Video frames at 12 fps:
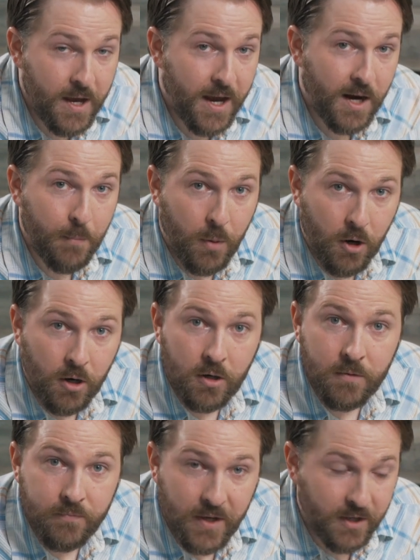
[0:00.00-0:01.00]
At a
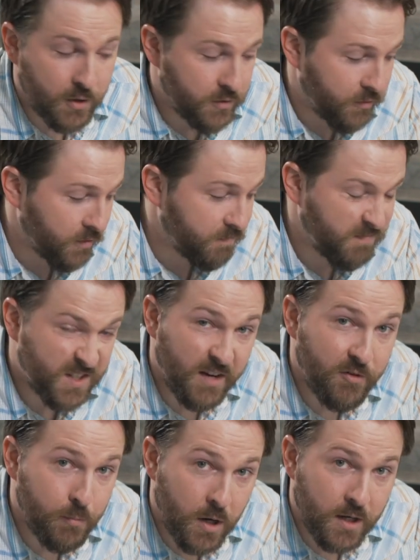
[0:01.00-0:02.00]
bar, that goes for
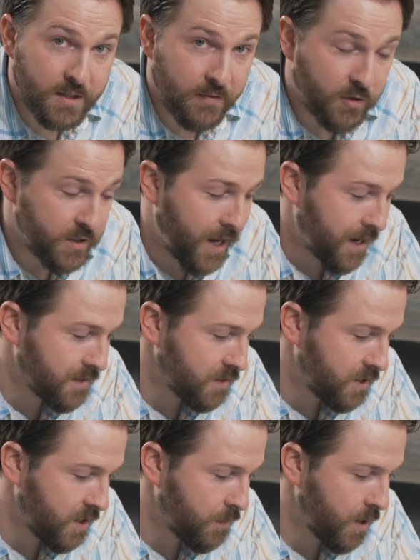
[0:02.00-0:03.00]
$7 after tax
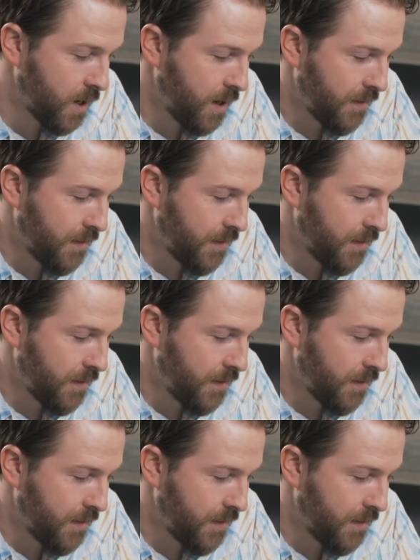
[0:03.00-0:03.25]
and tip.